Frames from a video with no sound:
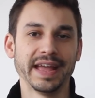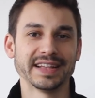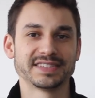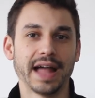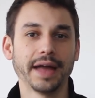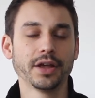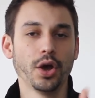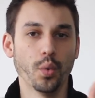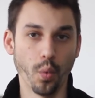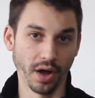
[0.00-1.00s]
It's not
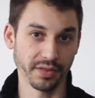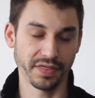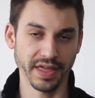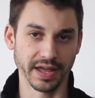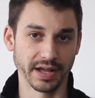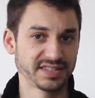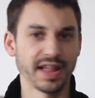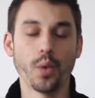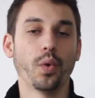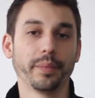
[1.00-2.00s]
one thing. It's
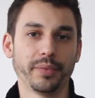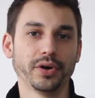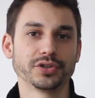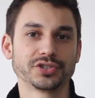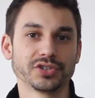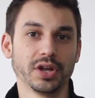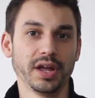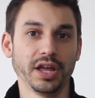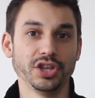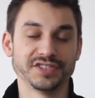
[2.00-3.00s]
not one push.
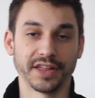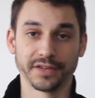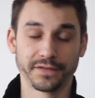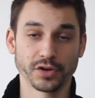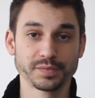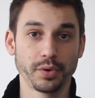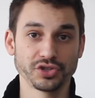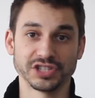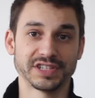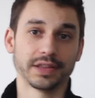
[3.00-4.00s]
It's not the first
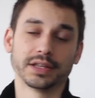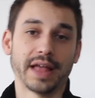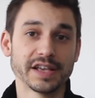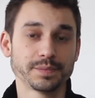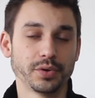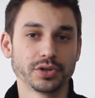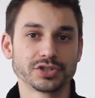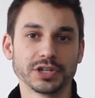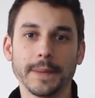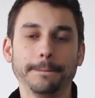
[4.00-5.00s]
push. It's not the last
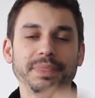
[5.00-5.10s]
push.